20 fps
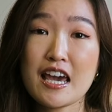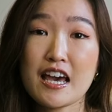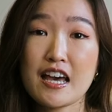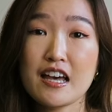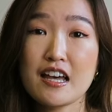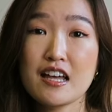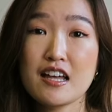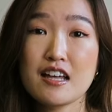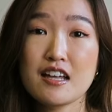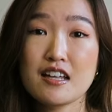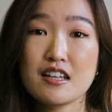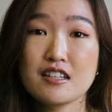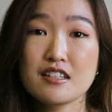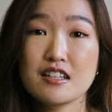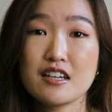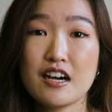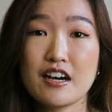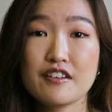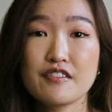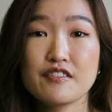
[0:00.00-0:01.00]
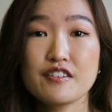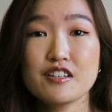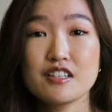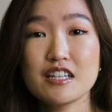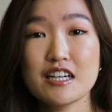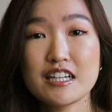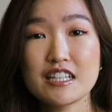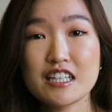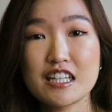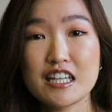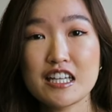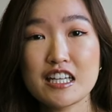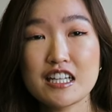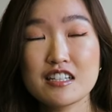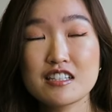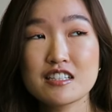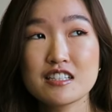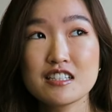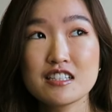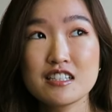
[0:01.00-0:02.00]
and I feel like I
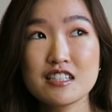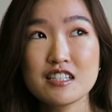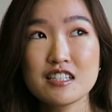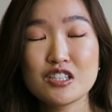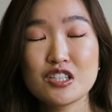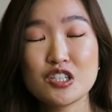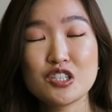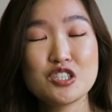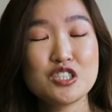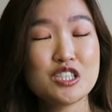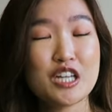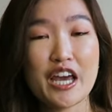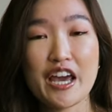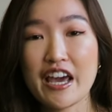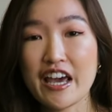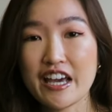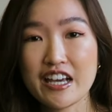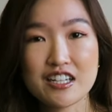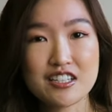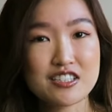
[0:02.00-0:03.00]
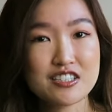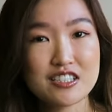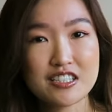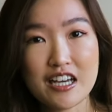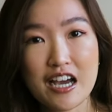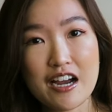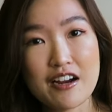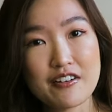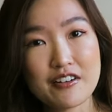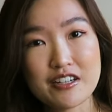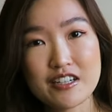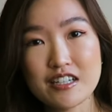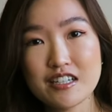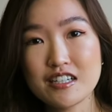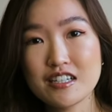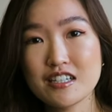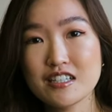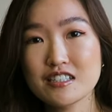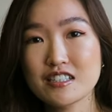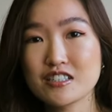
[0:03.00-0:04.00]
need to change the
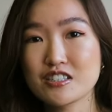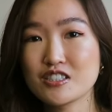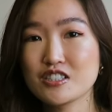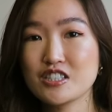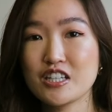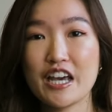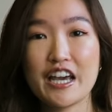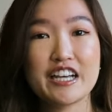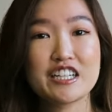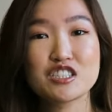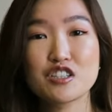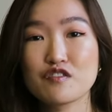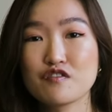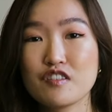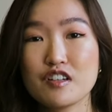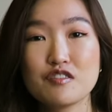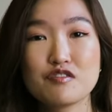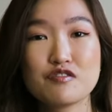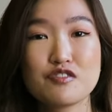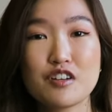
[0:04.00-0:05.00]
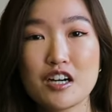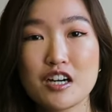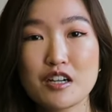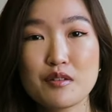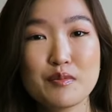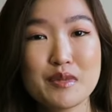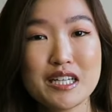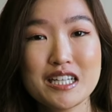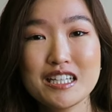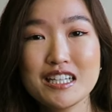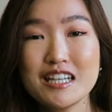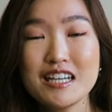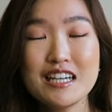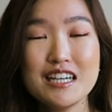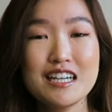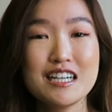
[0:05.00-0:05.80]
area, the change of environment.